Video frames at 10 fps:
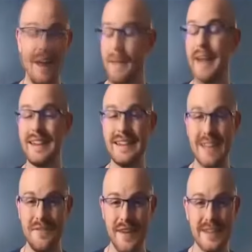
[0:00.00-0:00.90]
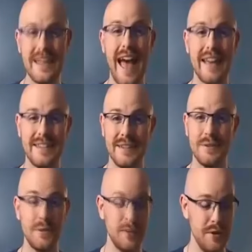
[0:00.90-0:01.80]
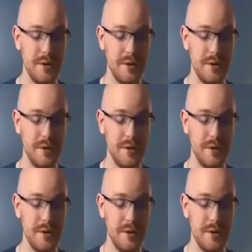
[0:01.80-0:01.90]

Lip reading: Now, Python is a fantastic tool.